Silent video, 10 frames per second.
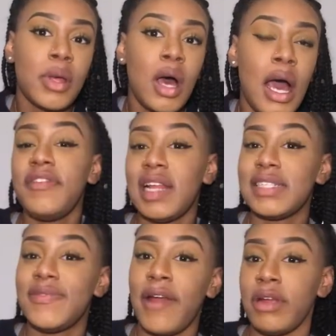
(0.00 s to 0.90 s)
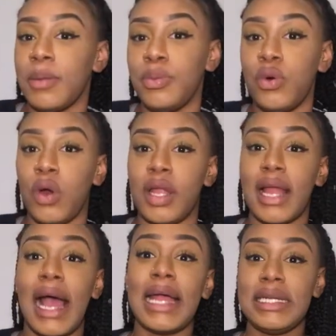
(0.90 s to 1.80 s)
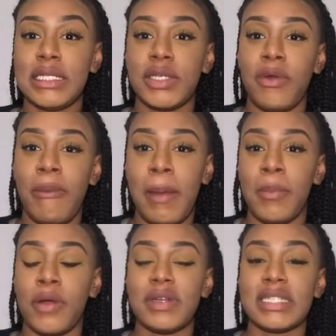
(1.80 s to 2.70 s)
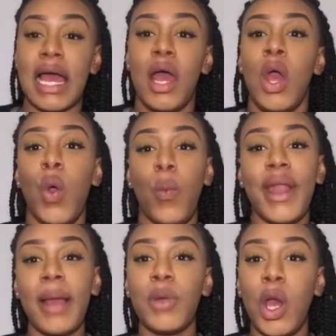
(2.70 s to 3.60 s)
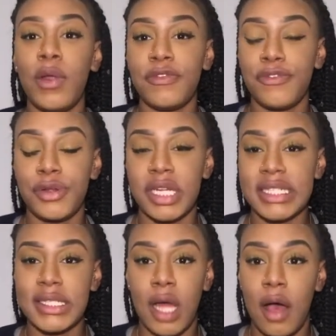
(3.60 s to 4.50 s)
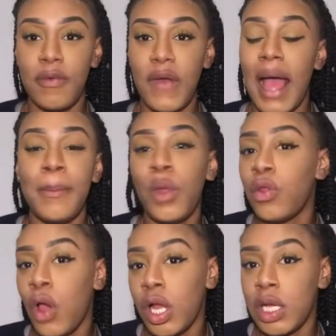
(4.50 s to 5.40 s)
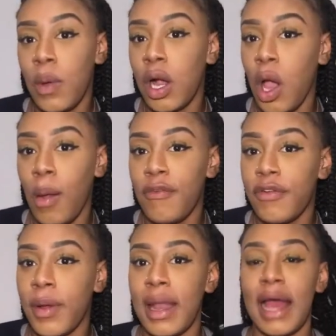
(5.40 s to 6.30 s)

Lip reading: I think that's very important that I need to remember is that when I'm going through this stuff, I'm not the only one going through it.